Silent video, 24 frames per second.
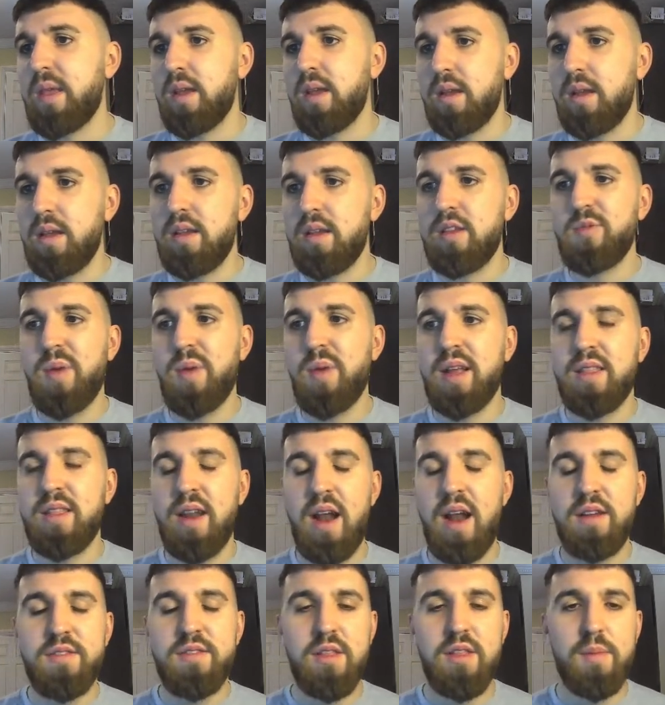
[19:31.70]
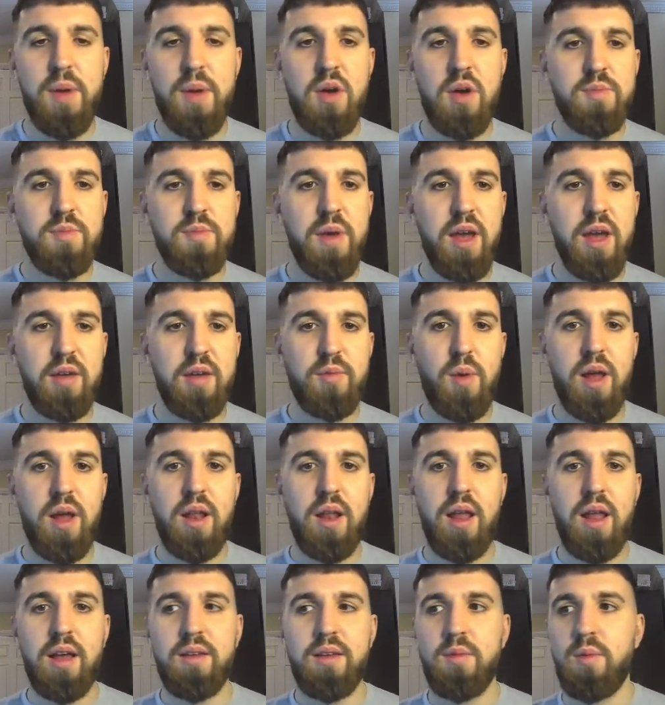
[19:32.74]
Expecting Arsenal to bounce back
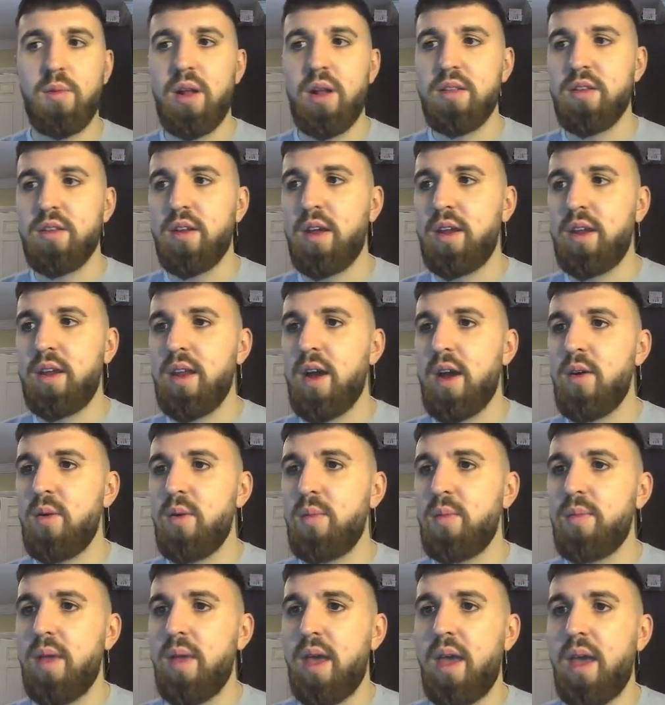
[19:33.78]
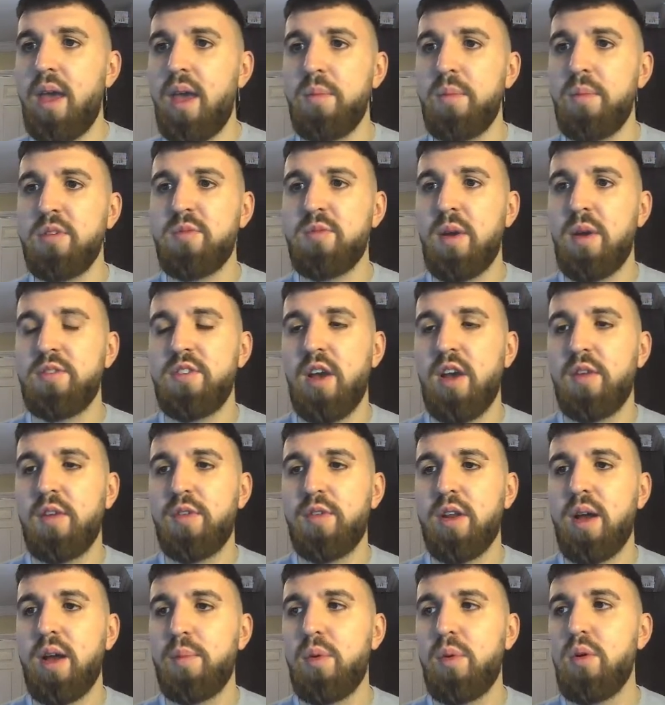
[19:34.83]
well tonight now, especially after
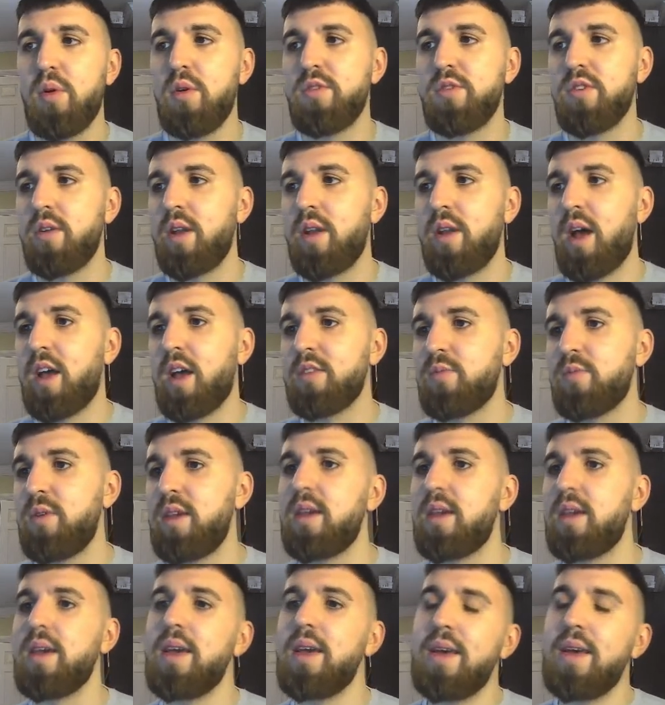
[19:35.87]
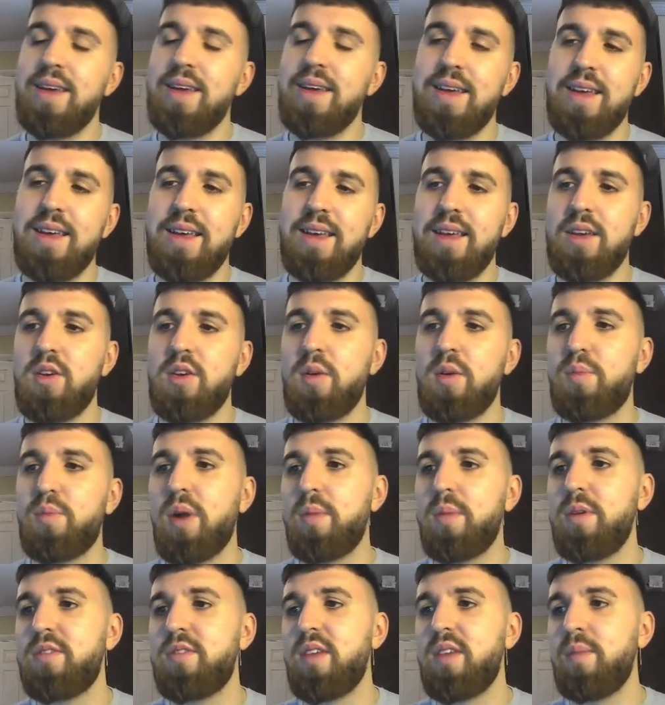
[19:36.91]
that poor result last week. Could probably
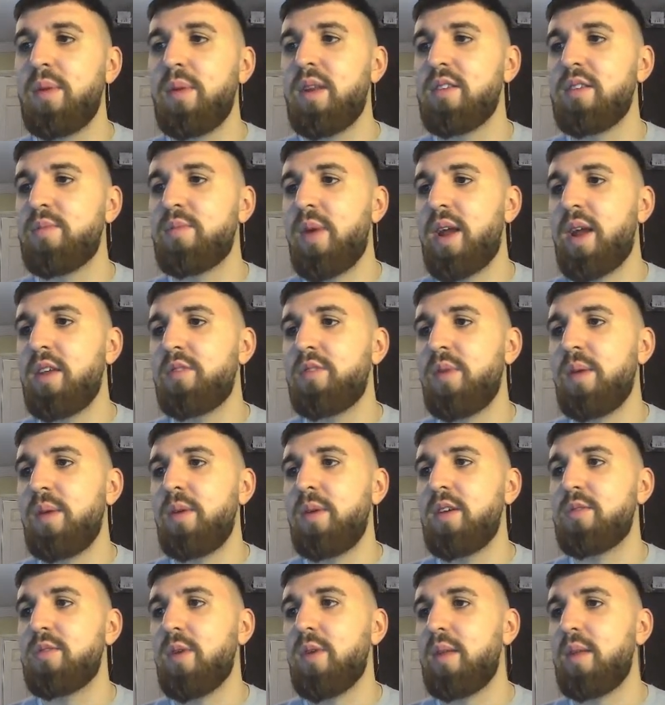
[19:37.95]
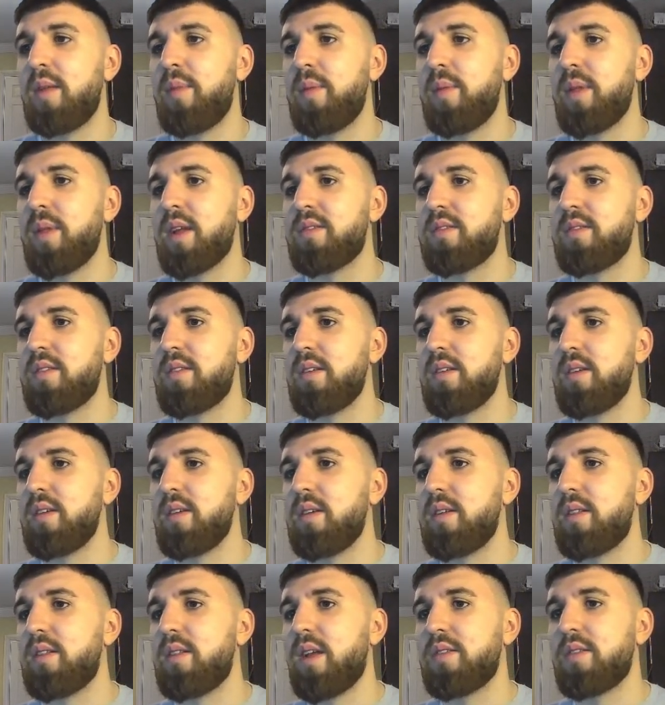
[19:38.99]
see minutes managed maybe as well. Maybe that's
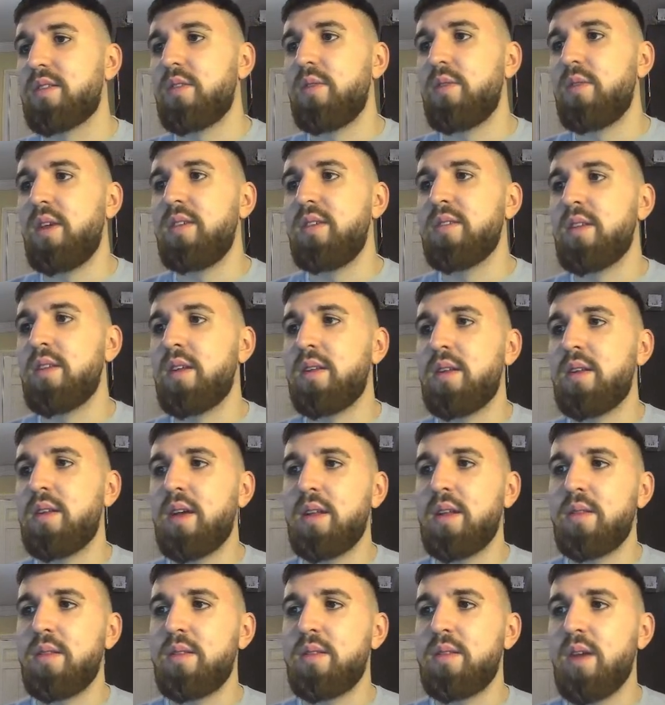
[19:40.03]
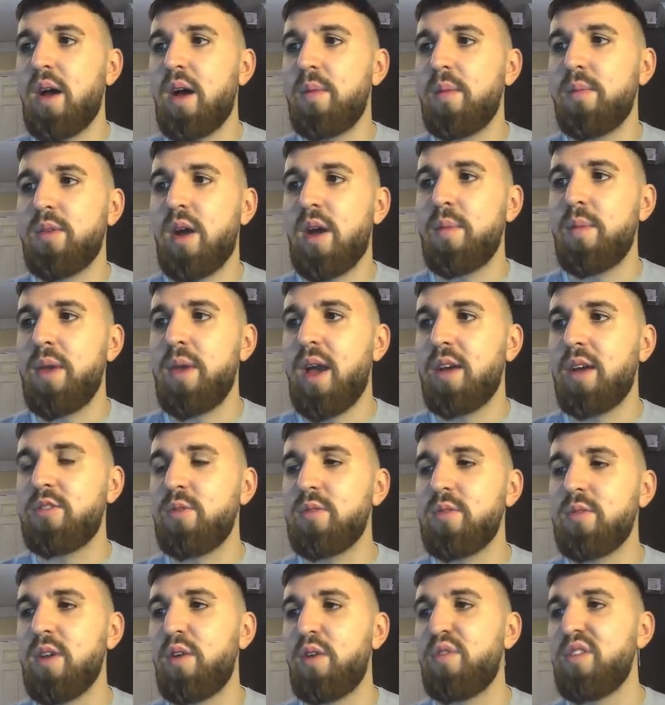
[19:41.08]
the reason. And Tomiyasu is
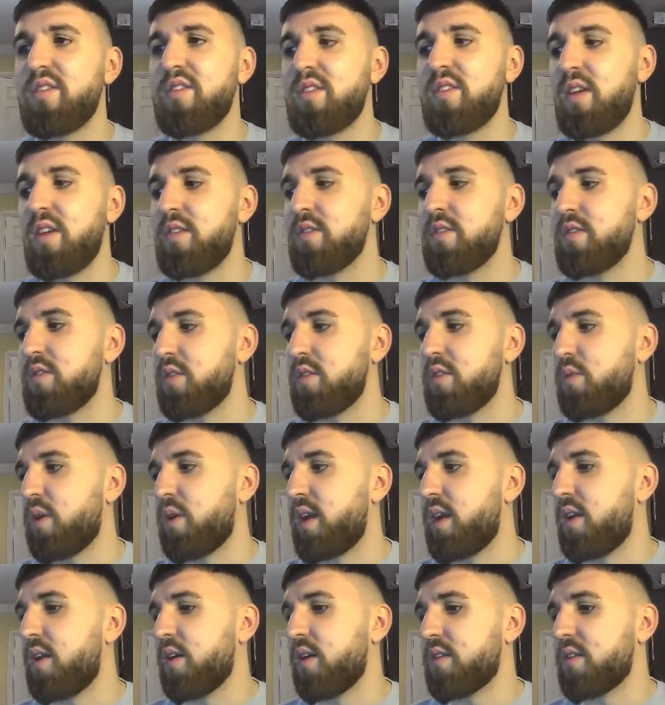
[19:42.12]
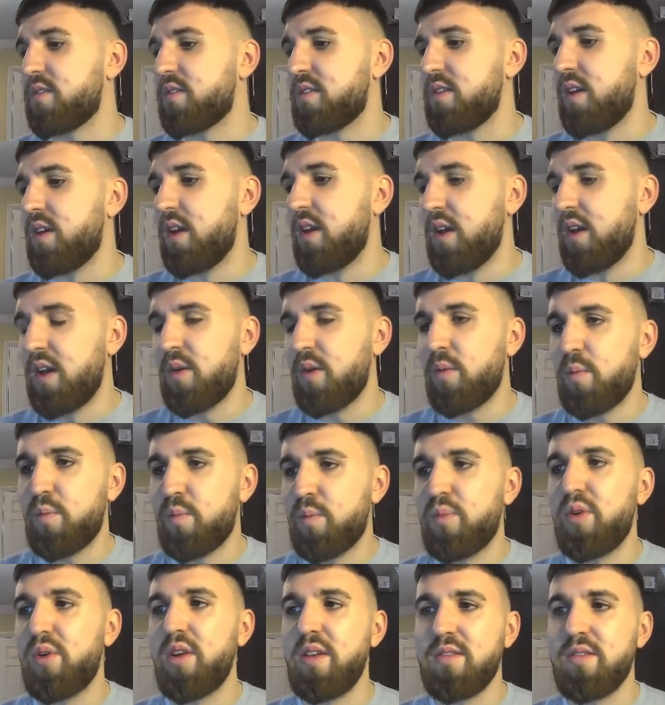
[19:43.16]
out for the season, so White looks
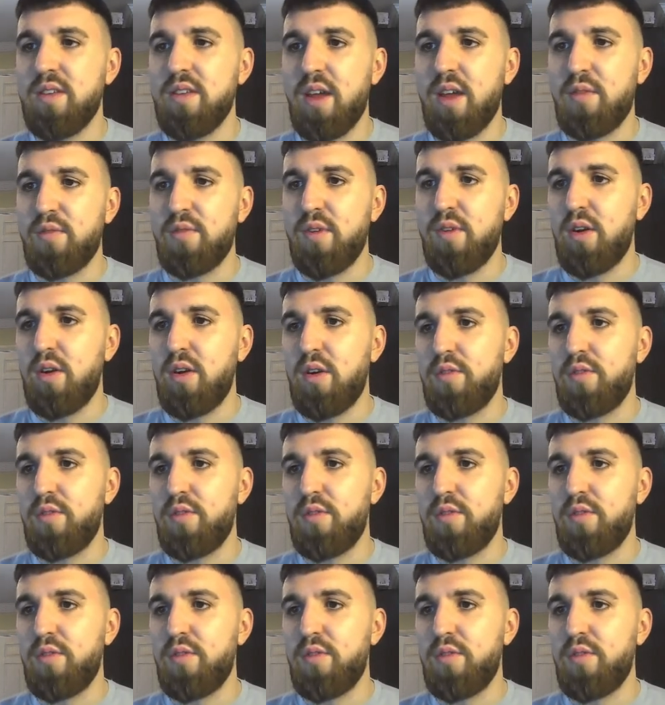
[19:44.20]
pretty set for